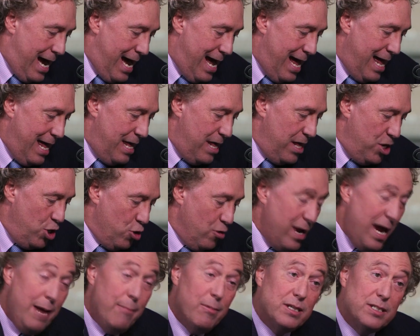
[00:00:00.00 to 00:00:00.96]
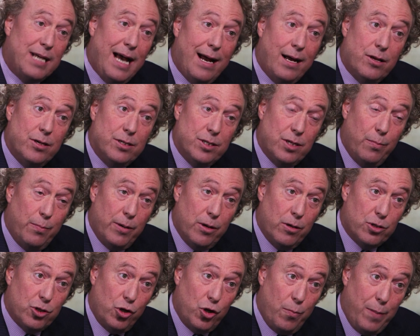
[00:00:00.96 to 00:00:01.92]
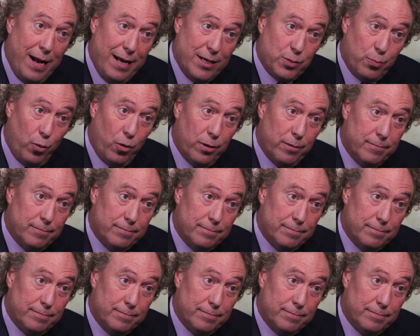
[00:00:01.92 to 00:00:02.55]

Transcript: uh, your name exactly as it appears on your passport?